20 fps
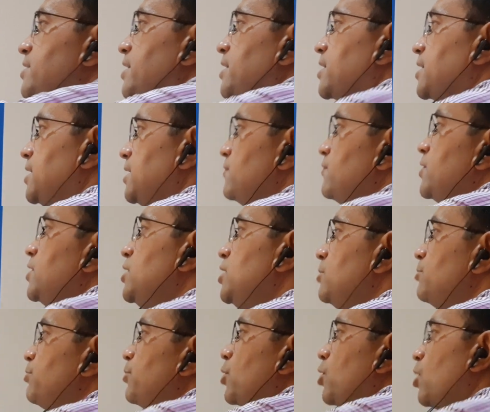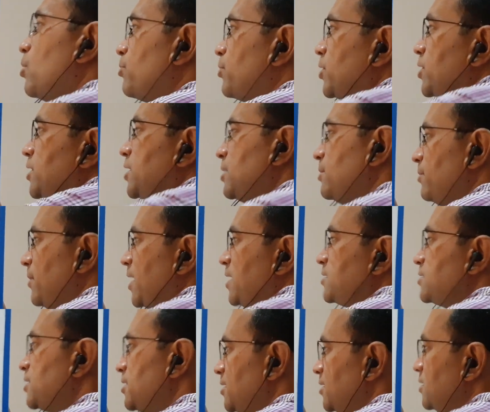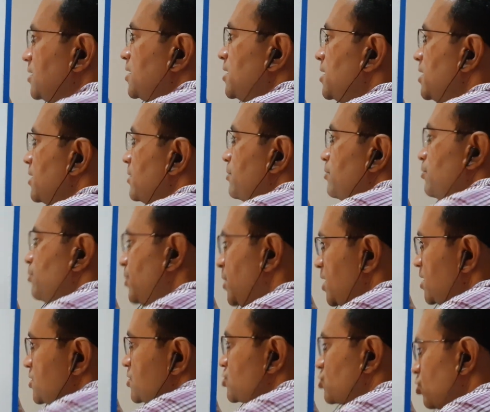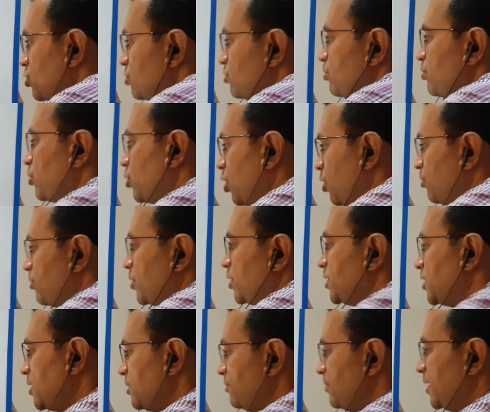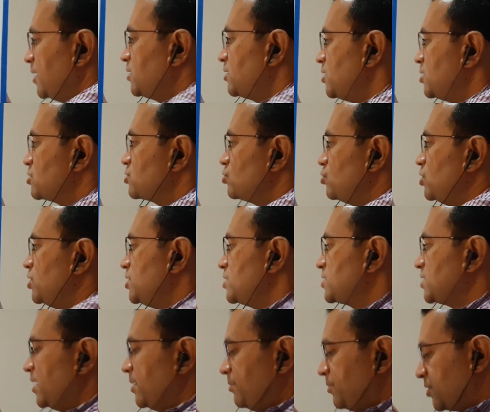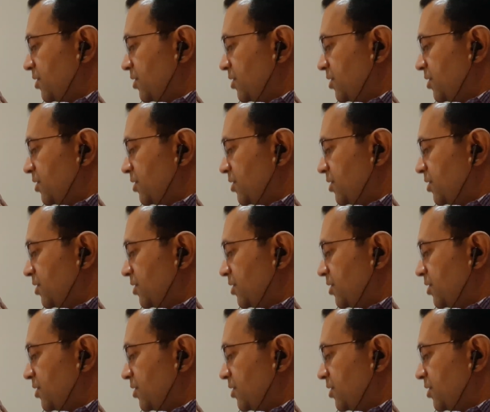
are given in property method. Based on property method, students, I am